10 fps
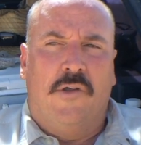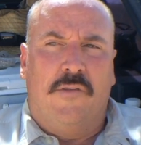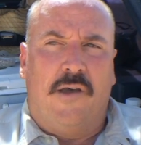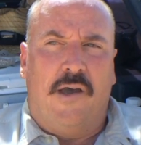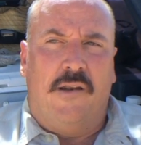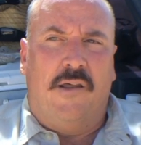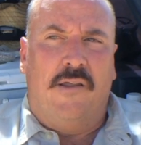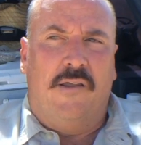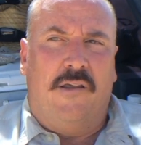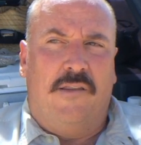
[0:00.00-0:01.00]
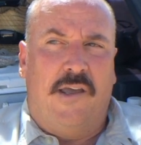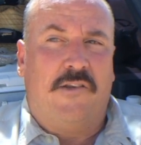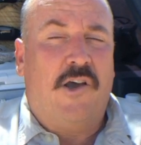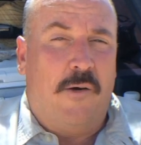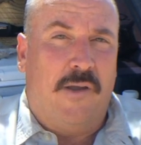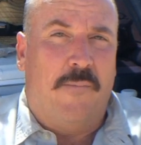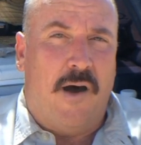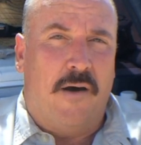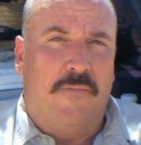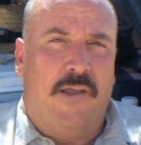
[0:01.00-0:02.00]
that they tell me
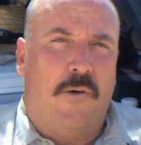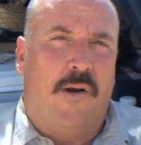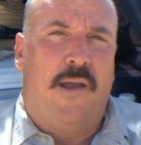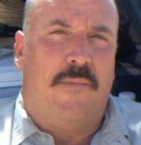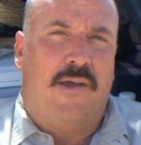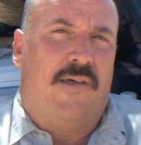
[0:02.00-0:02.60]
about it, they write me,